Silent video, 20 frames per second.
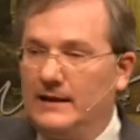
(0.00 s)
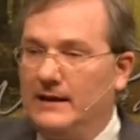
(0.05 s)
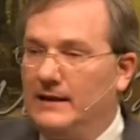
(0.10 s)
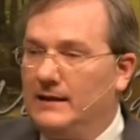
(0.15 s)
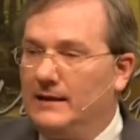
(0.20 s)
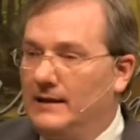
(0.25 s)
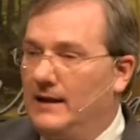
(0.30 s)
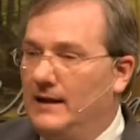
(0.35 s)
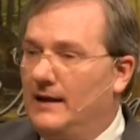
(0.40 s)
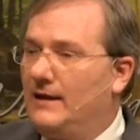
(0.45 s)

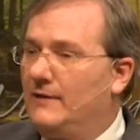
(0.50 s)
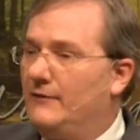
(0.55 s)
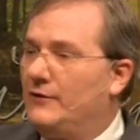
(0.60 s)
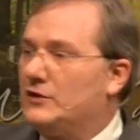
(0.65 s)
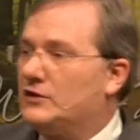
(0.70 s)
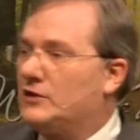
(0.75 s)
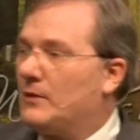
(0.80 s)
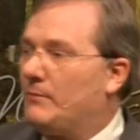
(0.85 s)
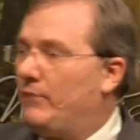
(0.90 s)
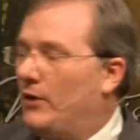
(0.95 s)
Love
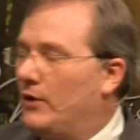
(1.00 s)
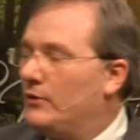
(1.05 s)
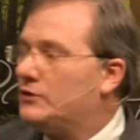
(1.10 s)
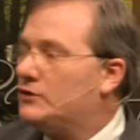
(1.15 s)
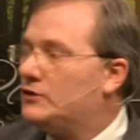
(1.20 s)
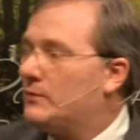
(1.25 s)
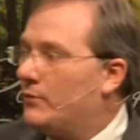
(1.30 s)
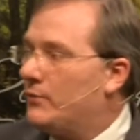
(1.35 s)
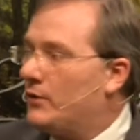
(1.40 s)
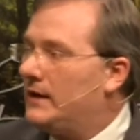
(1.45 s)
is supposed
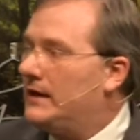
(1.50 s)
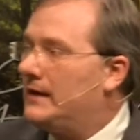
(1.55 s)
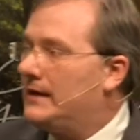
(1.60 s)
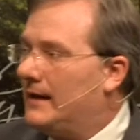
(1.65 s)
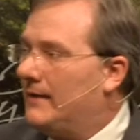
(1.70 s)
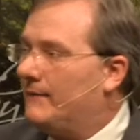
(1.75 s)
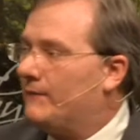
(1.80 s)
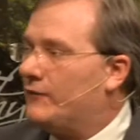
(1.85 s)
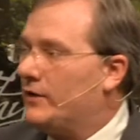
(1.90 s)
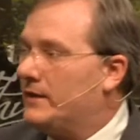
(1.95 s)
to bring
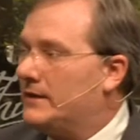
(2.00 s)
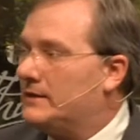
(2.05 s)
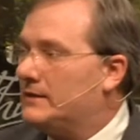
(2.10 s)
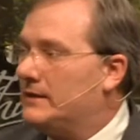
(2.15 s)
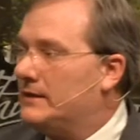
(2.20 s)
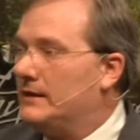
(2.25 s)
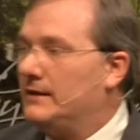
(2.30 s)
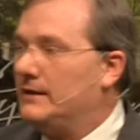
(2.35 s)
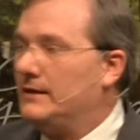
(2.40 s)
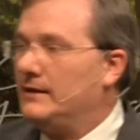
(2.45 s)
comfort, isn't it?